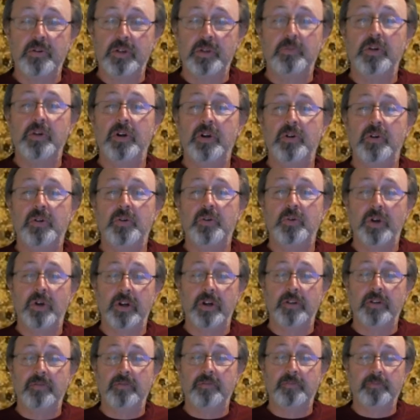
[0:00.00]
would have
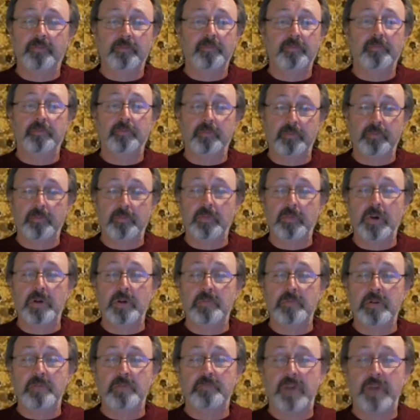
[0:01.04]
thought would
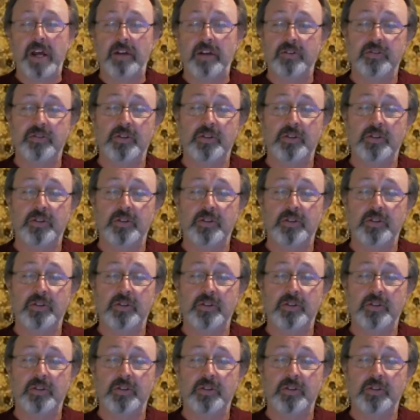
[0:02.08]
have been better.